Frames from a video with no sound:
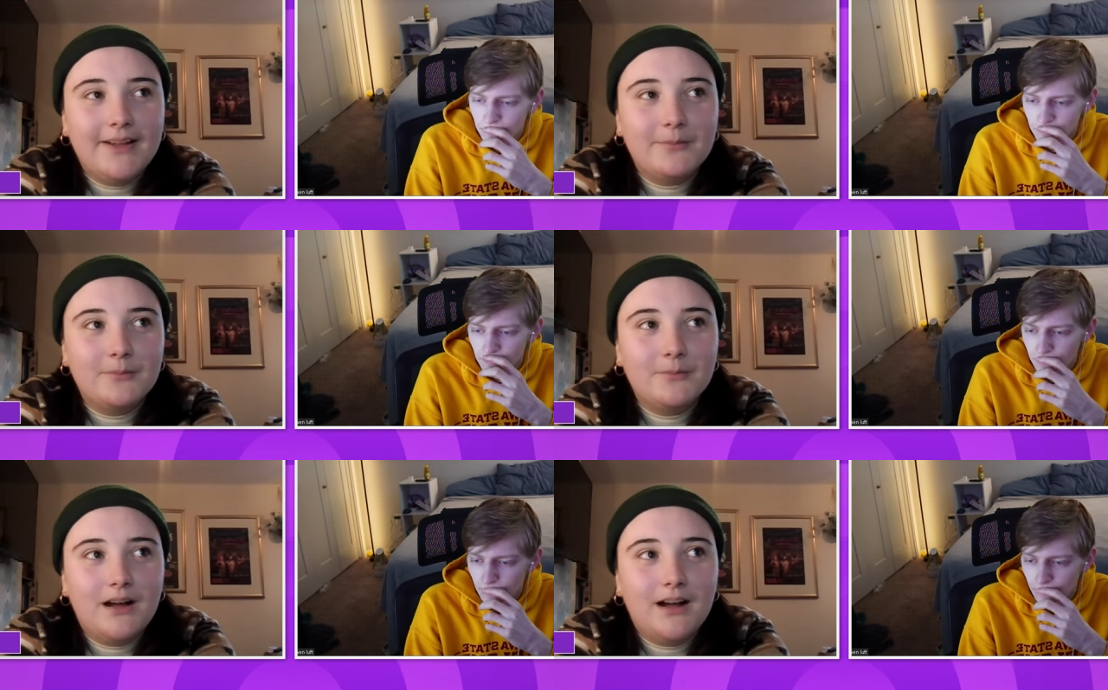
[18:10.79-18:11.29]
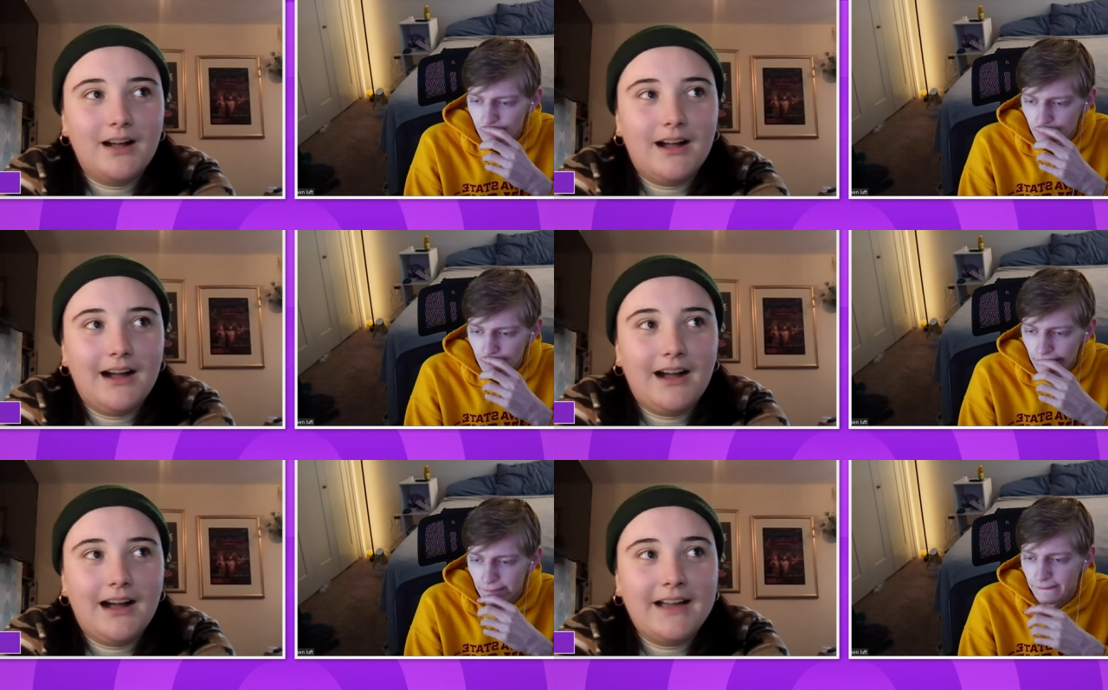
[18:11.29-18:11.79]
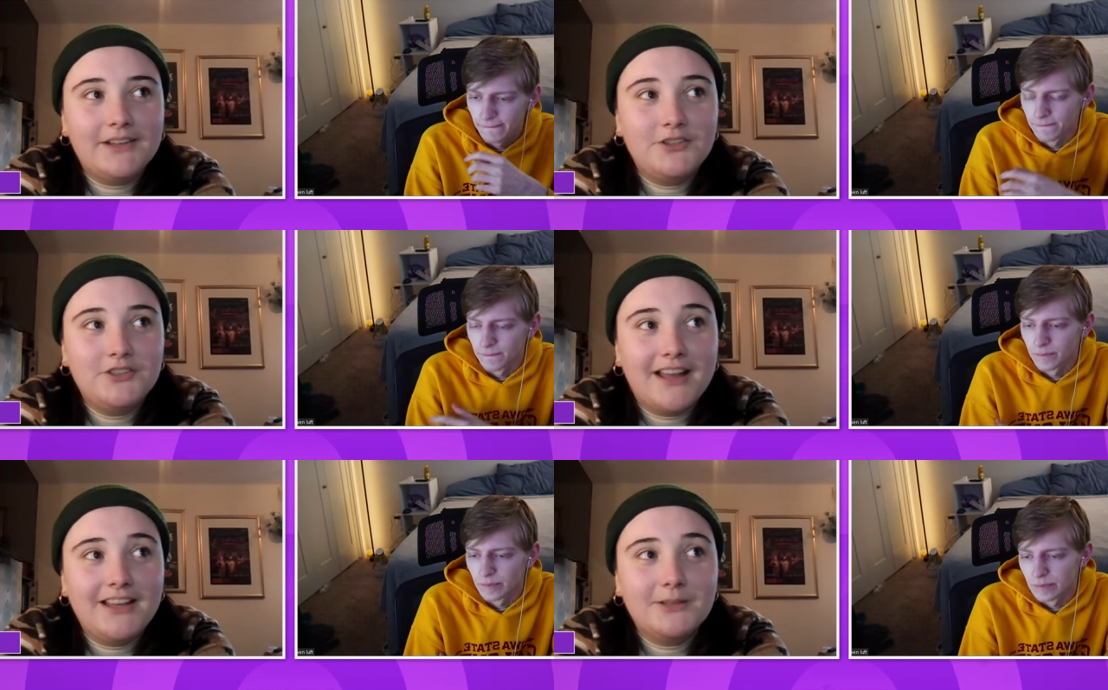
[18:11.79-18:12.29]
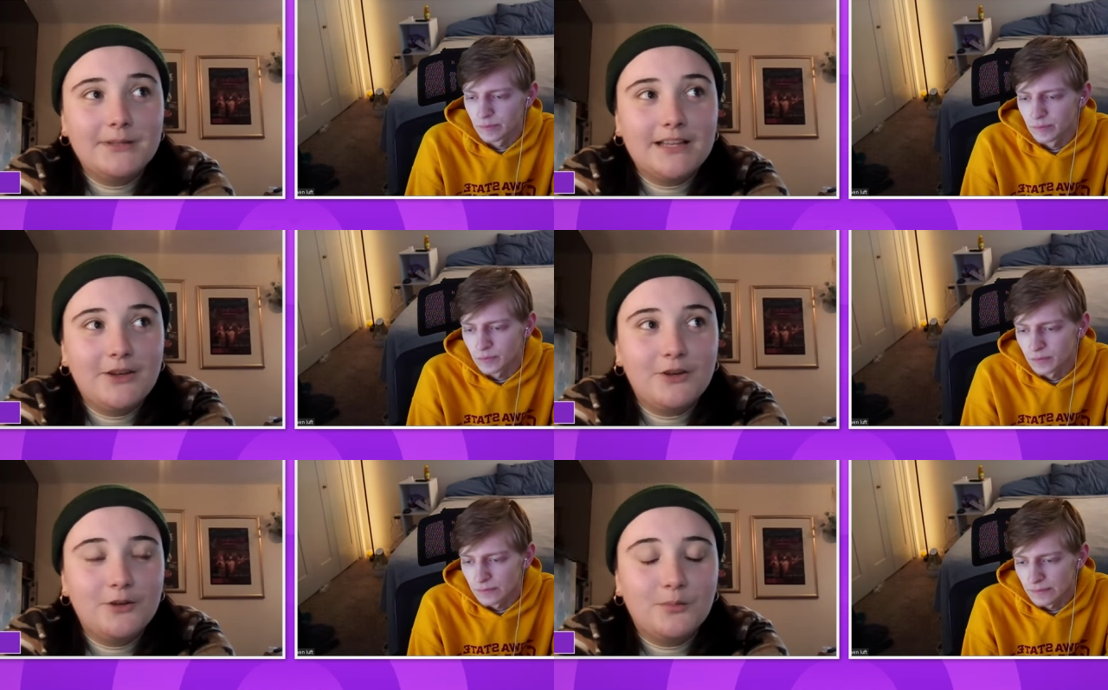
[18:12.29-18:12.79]
Speaker 1: Um, I
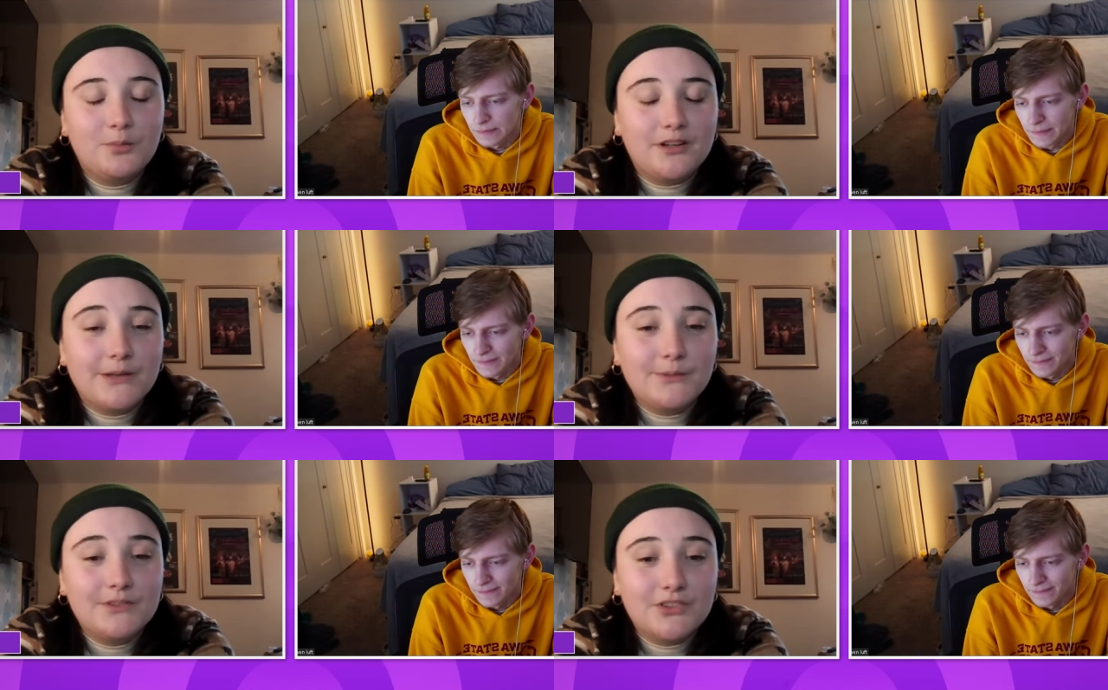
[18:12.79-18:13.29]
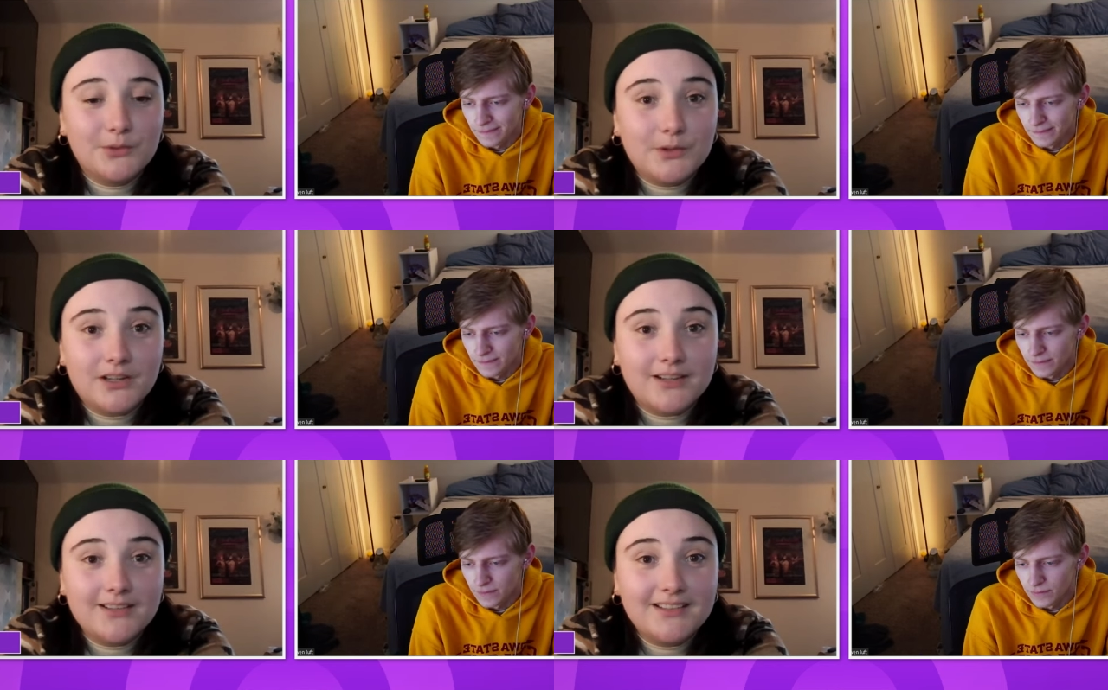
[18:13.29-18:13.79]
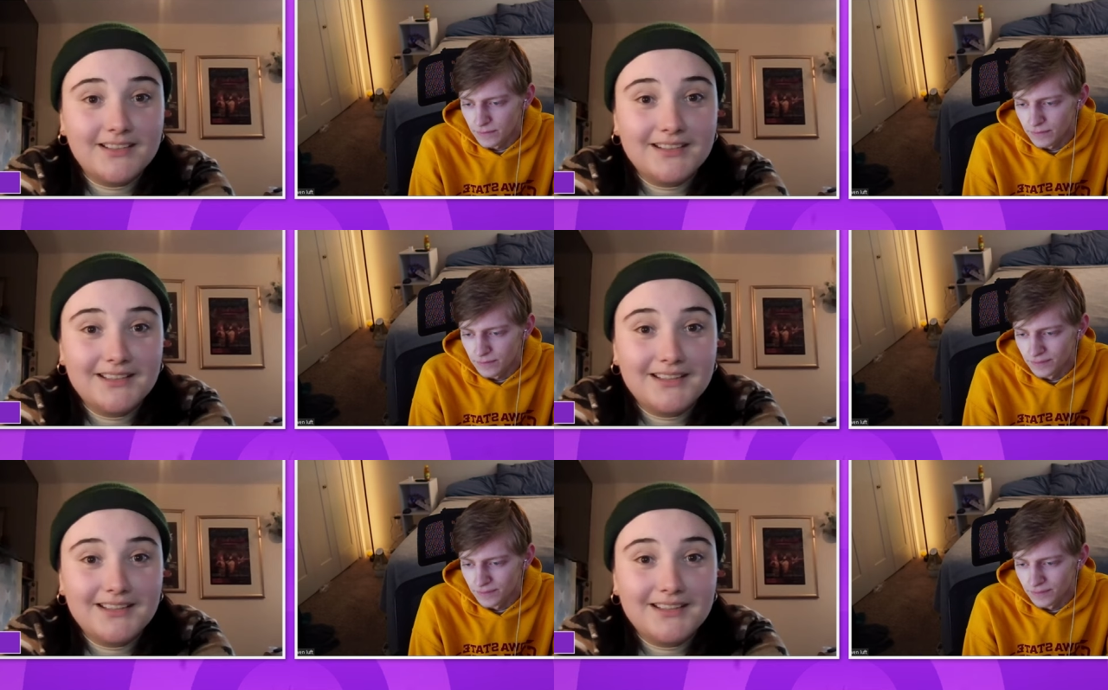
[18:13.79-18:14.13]
genuinely couldn't pronounce the word.